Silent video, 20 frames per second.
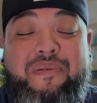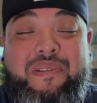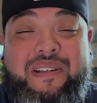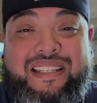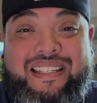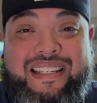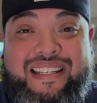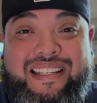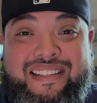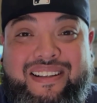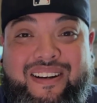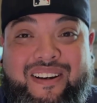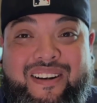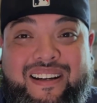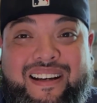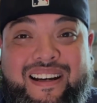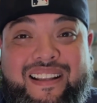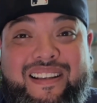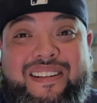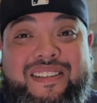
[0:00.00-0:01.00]
to see certain
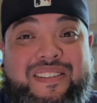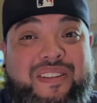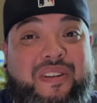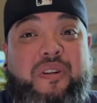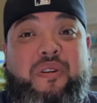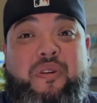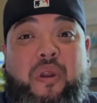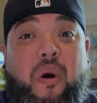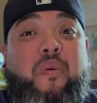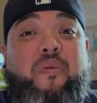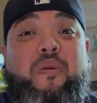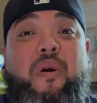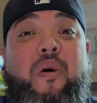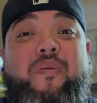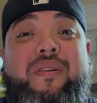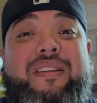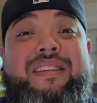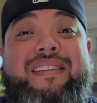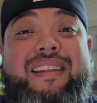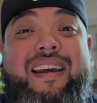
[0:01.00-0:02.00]
colors, so you don't know
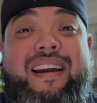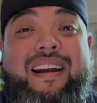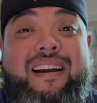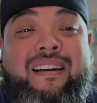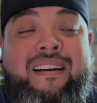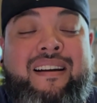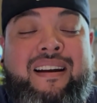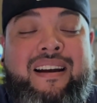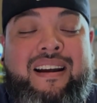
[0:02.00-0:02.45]
it's there.